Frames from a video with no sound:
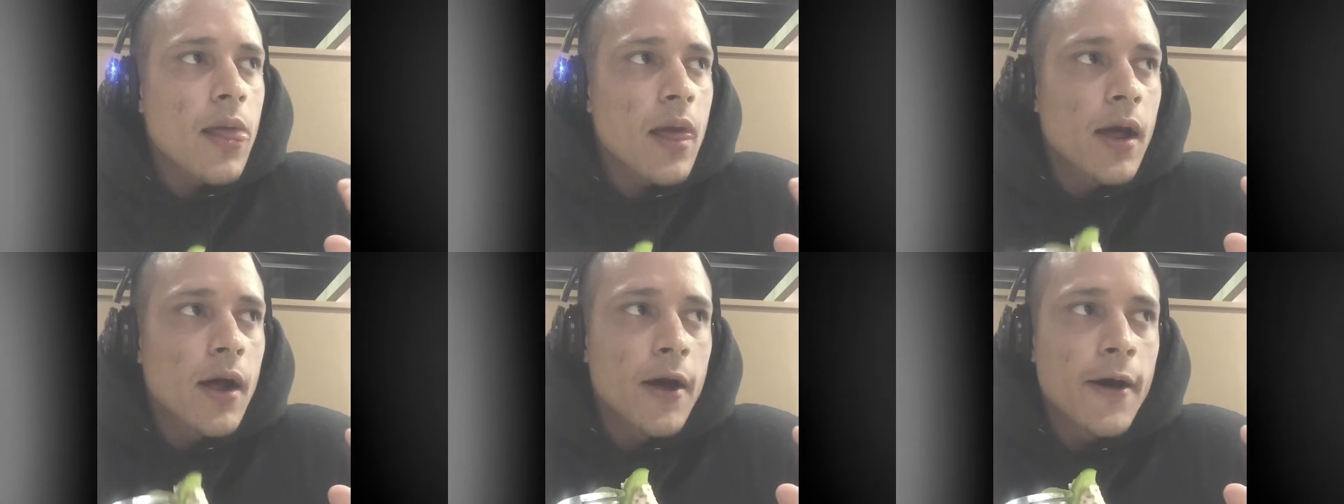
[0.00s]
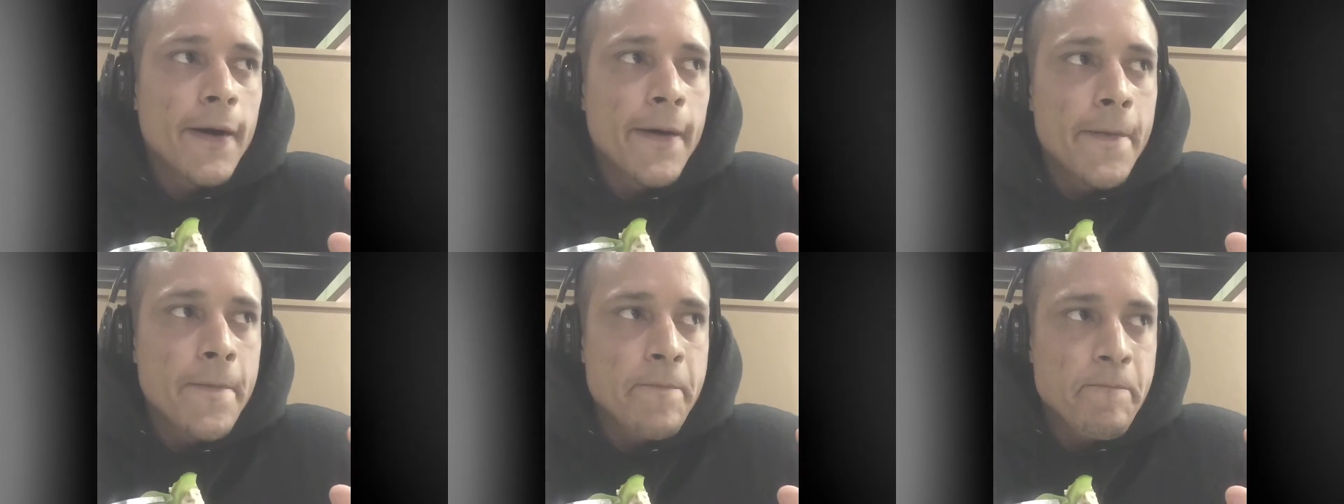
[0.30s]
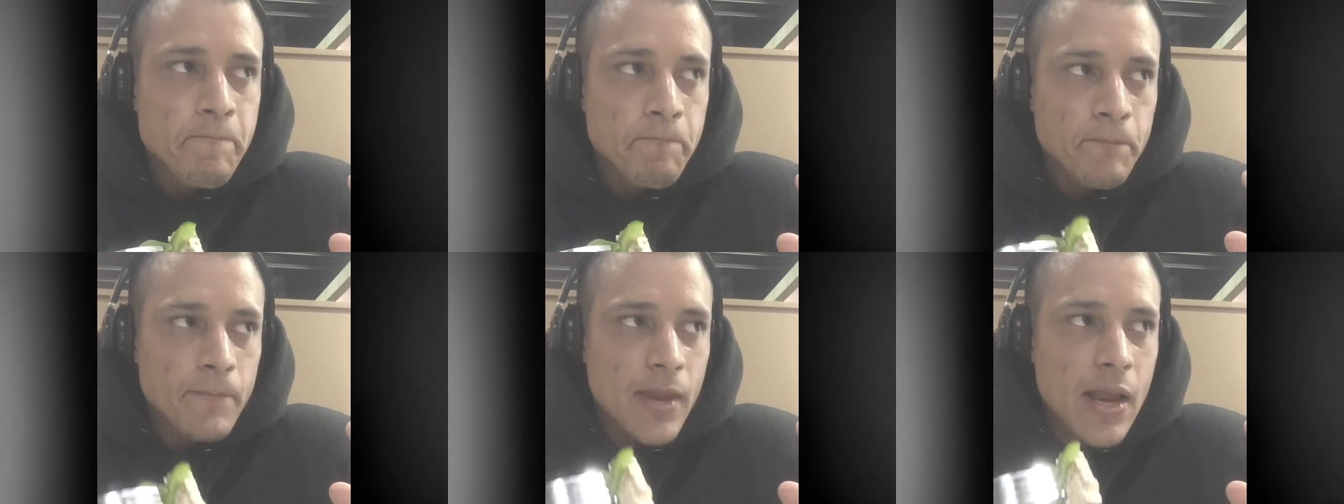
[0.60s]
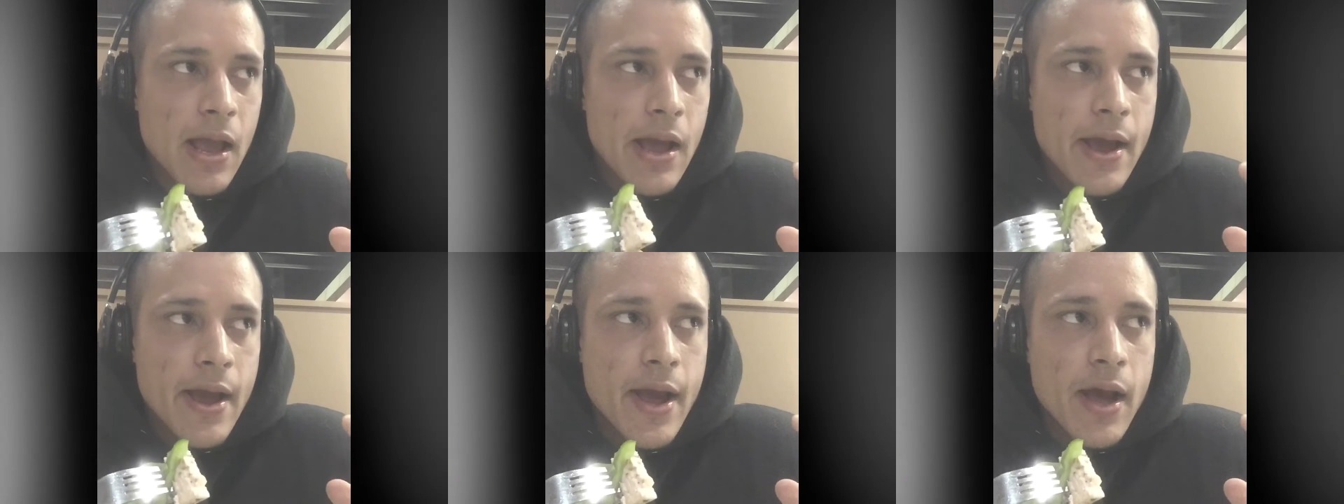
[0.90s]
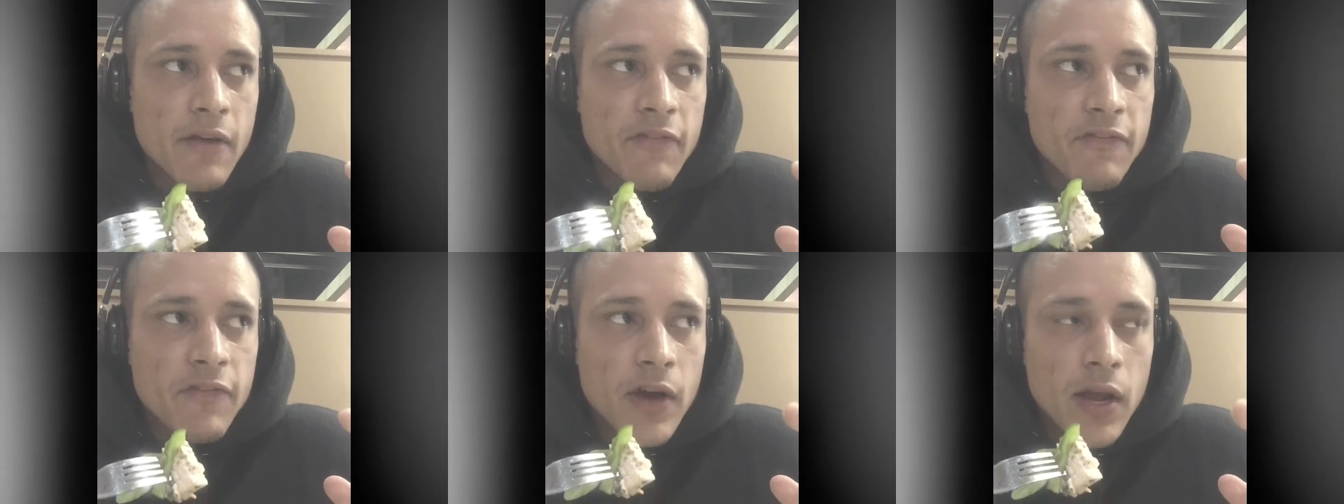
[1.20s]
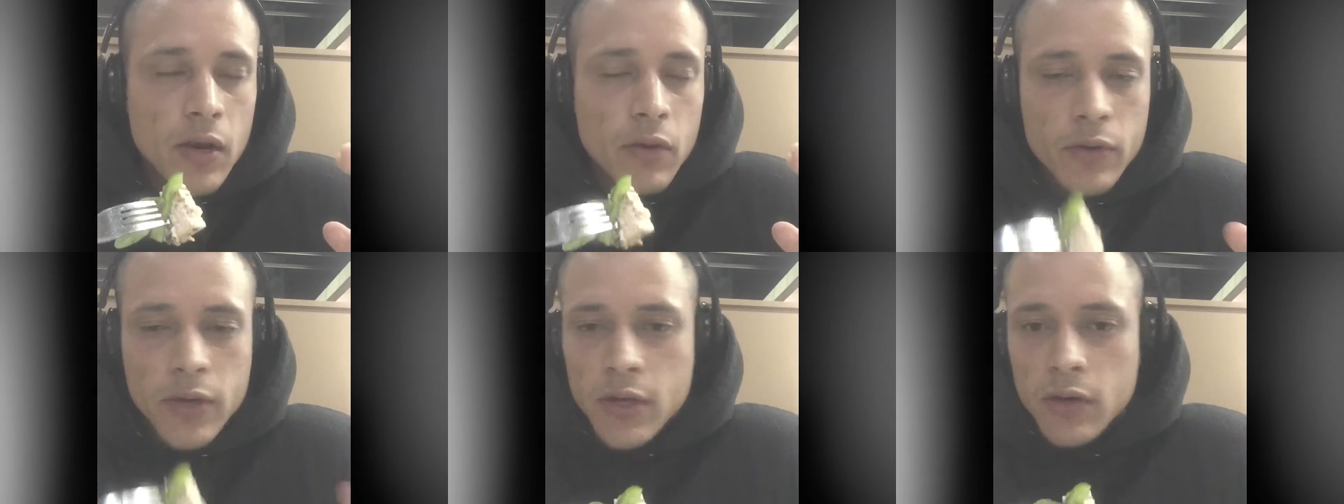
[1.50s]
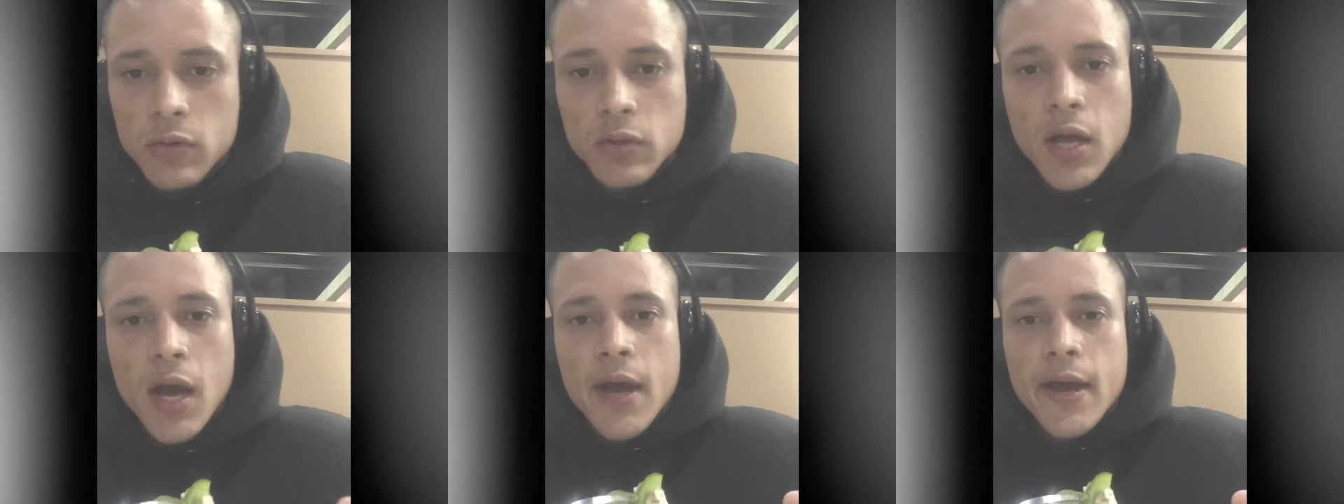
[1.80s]
I have followed
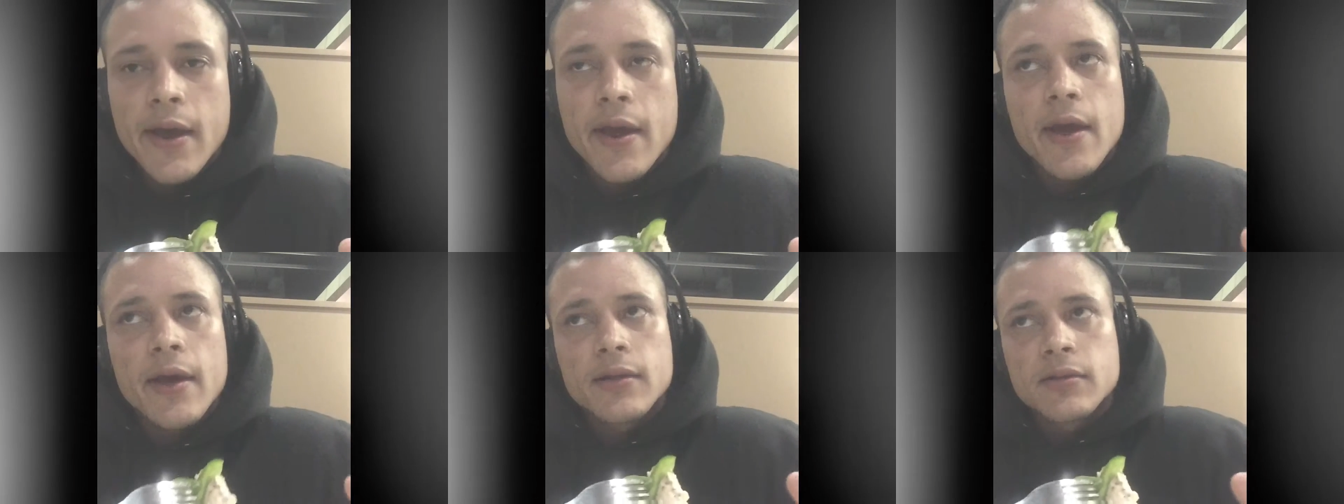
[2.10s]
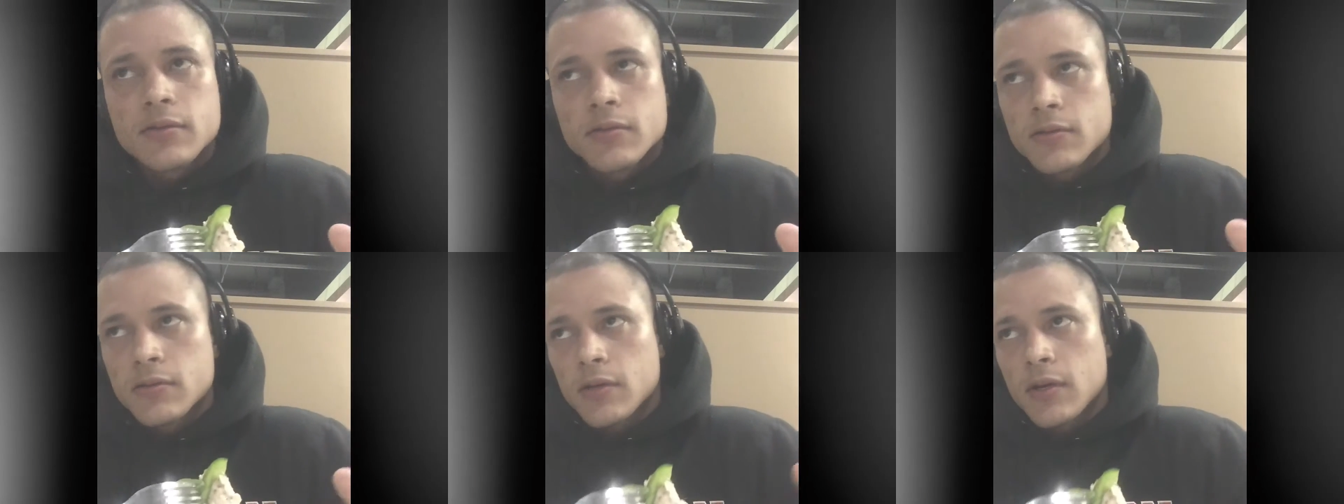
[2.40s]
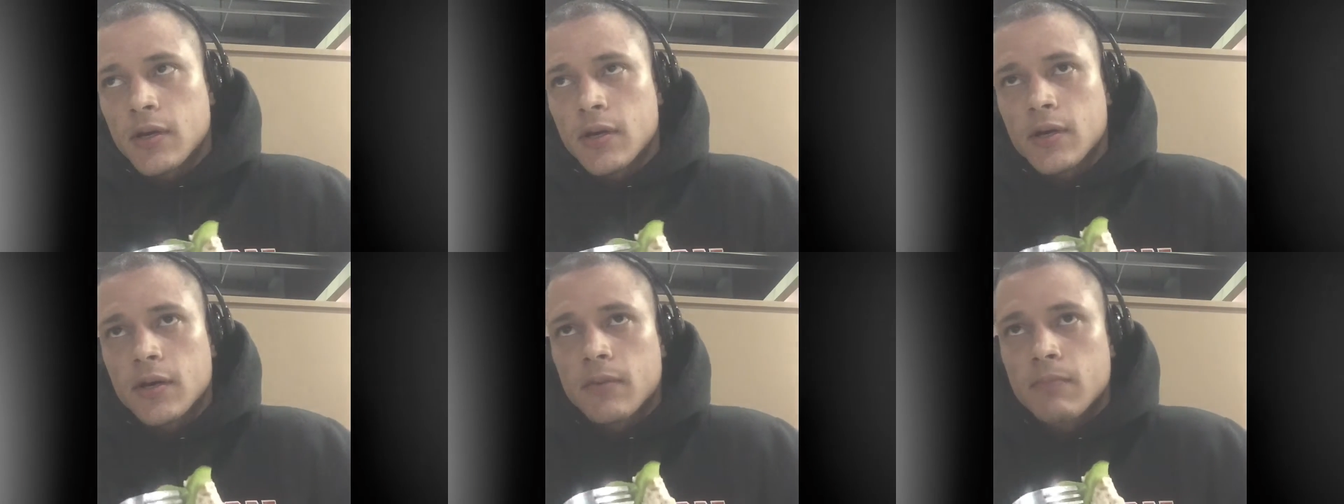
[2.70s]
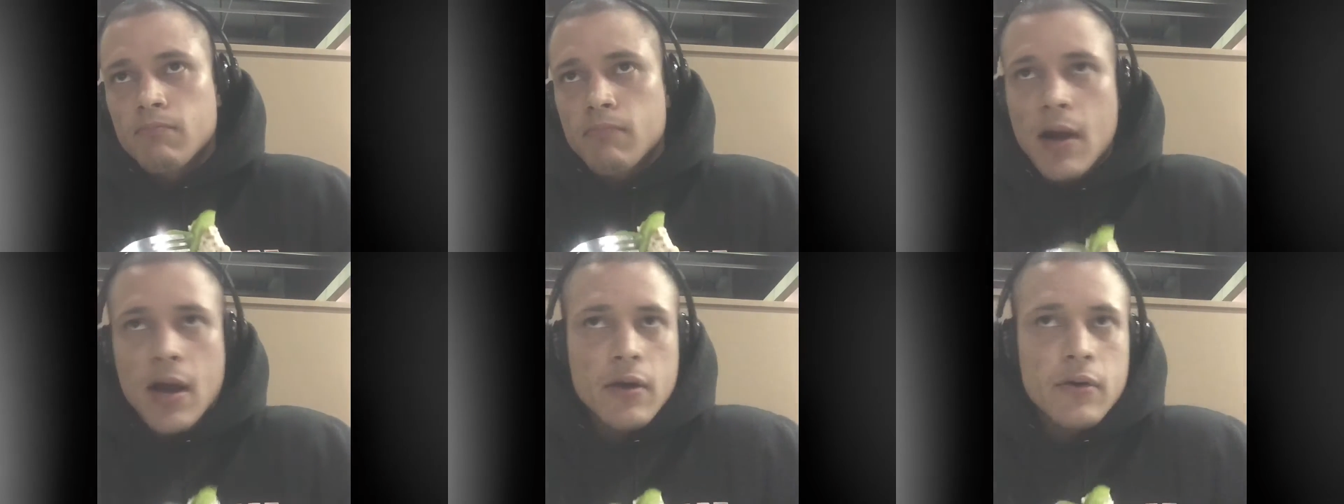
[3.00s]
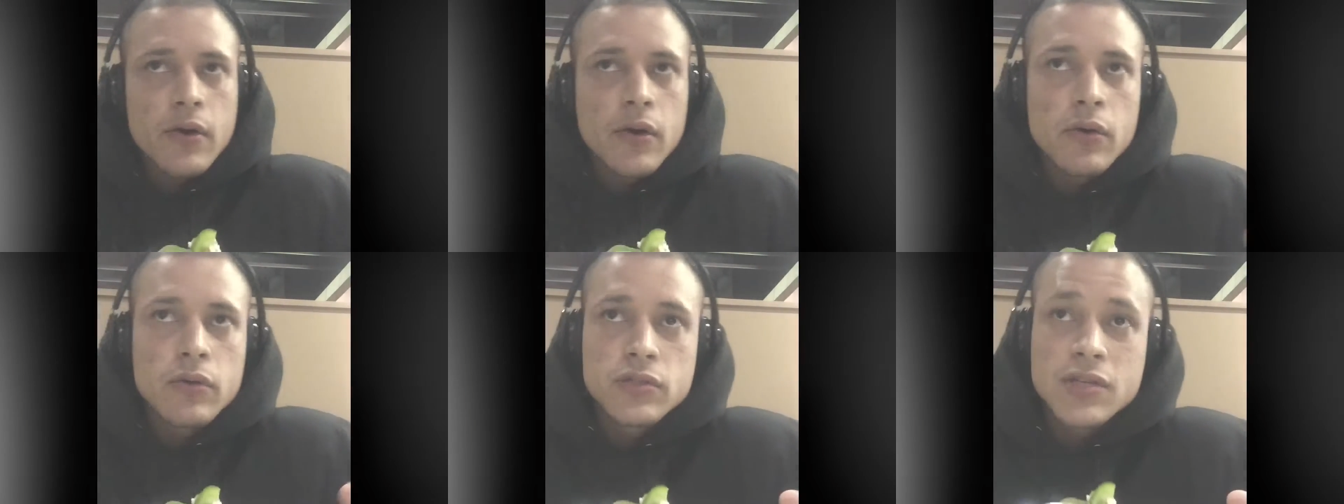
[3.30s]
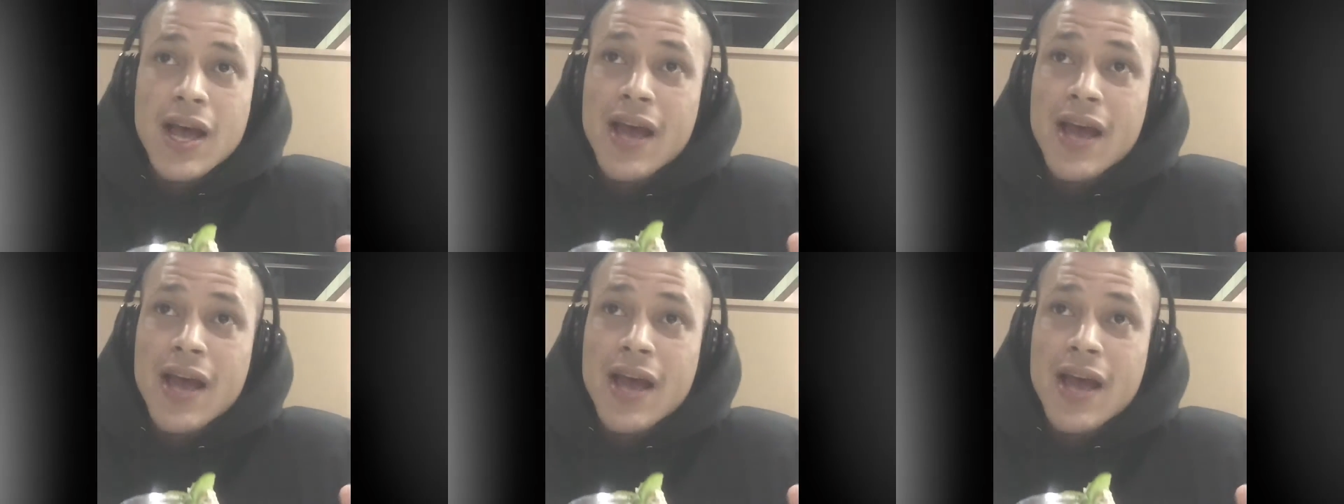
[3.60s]
keto diets, macros.